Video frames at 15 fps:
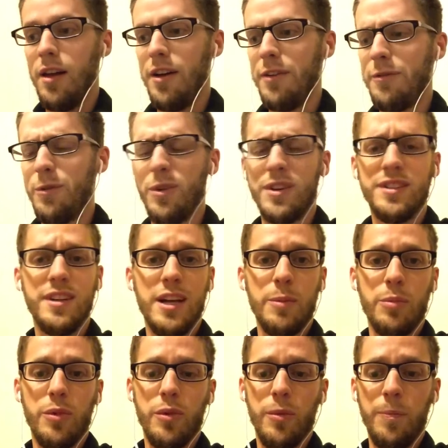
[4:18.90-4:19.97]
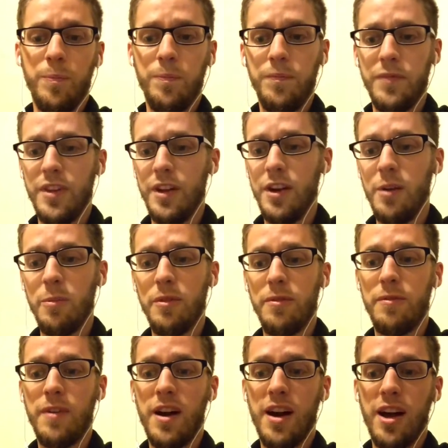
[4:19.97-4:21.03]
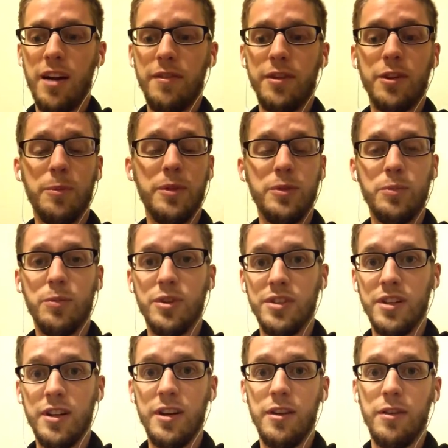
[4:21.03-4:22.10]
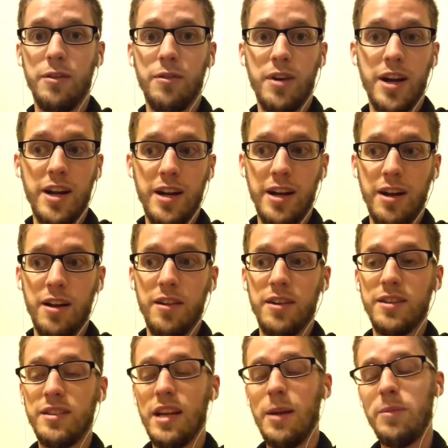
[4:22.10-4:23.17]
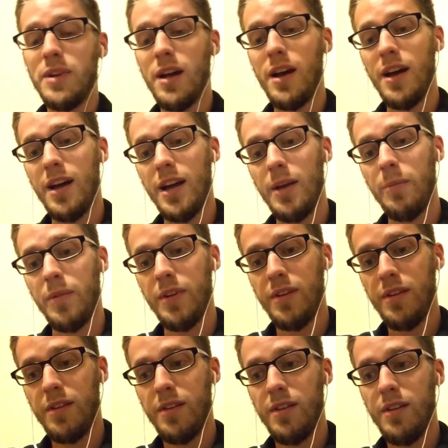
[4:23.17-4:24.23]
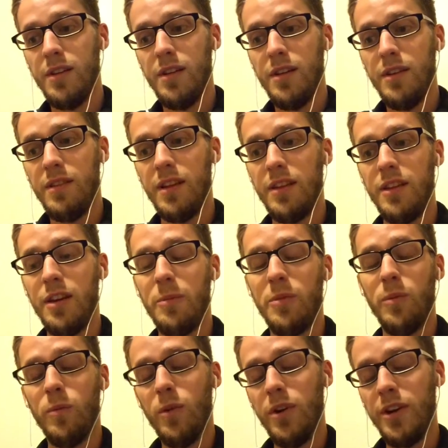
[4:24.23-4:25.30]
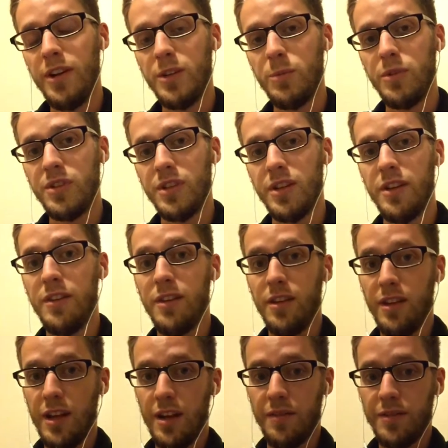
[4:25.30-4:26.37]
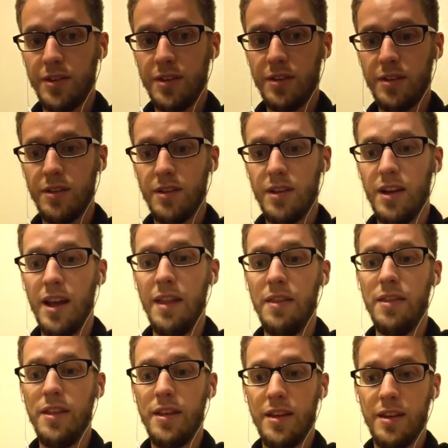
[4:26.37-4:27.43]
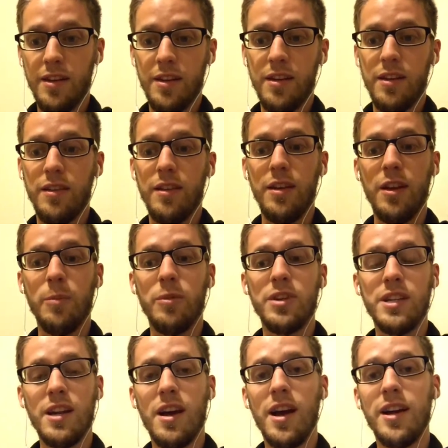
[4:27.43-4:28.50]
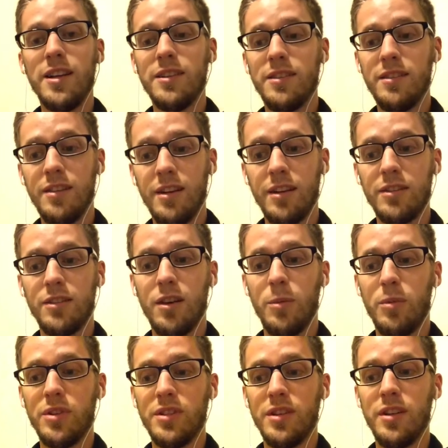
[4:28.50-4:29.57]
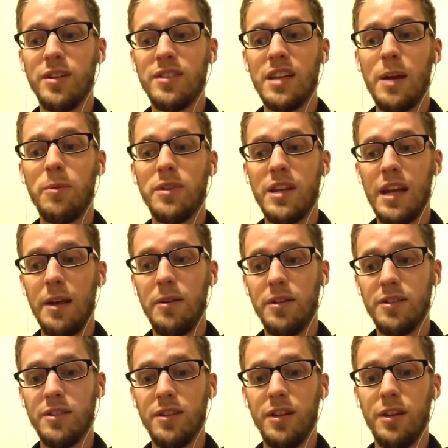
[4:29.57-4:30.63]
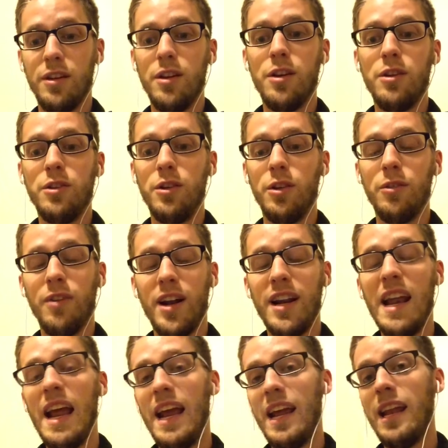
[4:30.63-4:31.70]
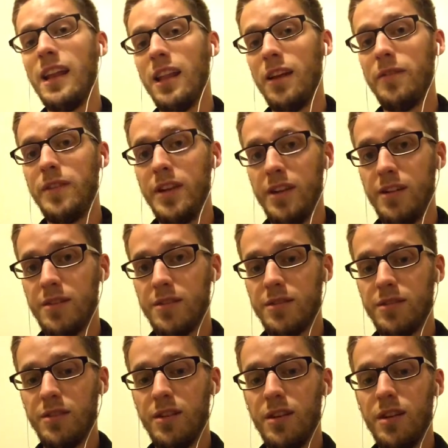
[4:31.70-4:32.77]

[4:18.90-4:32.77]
For example, the number 5 could be presented in the right ear at the same time that the number 1 is presented in the left, and then the numbers 9 and 6 are presented simultaneously to the right and left ears.